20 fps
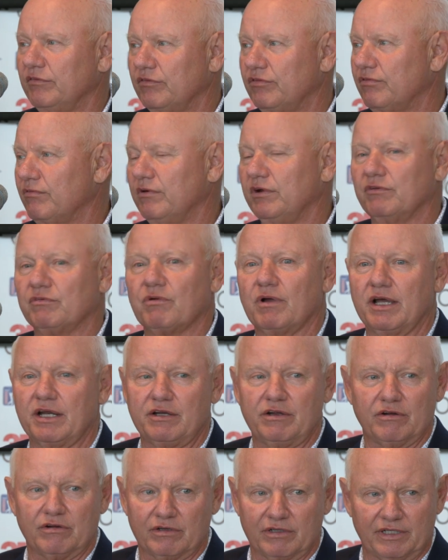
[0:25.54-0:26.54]
is, is right
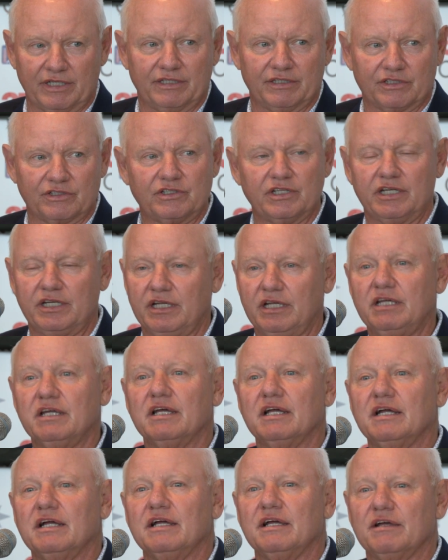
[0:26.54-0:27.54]
here in the city
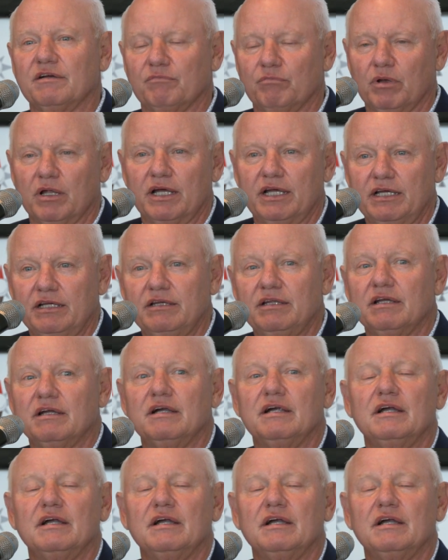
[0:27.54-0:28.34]
of Blaine.